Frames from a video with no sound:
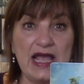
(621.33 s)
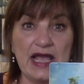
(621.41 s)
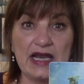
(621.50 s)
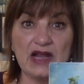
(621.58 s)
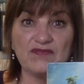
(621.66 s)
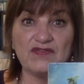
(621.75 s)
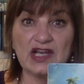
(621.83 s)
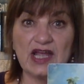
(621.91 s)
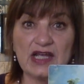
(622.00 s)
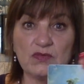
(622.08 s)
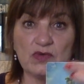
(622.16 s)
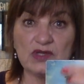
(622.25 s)
And I feel
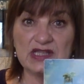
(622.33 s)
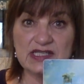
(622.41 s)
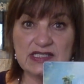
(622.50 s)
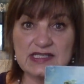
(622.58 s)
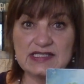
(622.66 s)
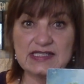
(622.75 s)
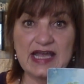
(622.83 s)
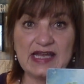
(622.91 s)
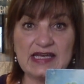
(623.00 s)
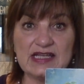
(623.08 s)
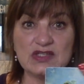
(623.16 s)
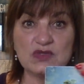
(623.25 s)
like what this is
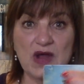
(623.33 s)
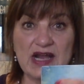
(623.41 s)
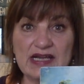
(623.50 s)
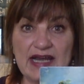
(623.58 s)
saying is right